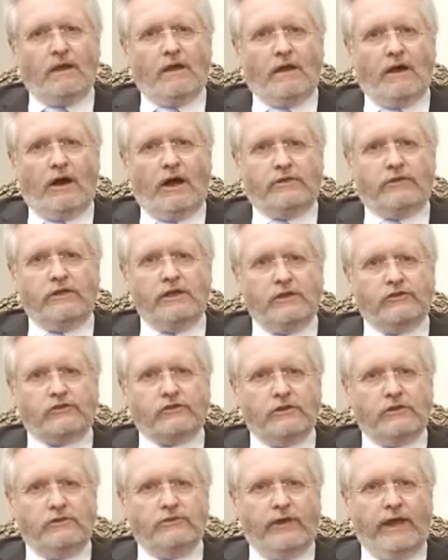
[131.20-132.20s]
I think it's
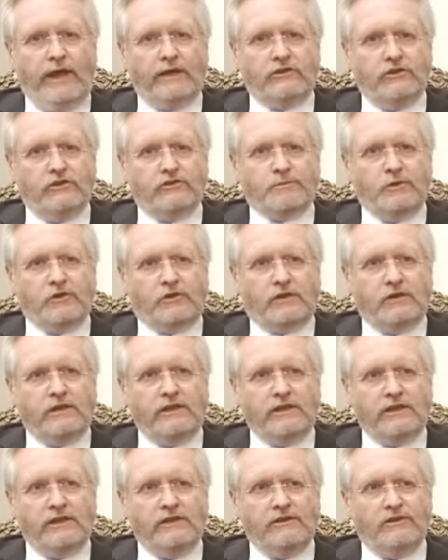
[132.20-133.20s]
the advantage, but
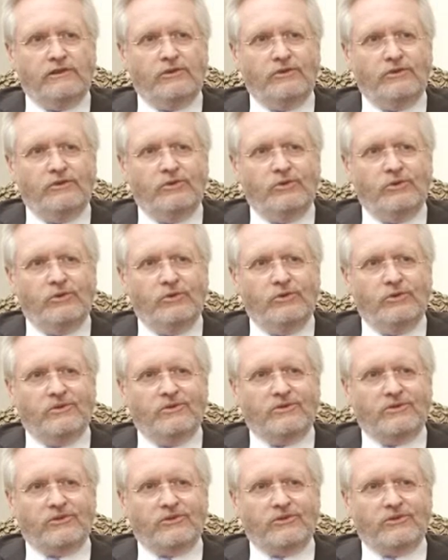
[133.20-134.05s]
clearly you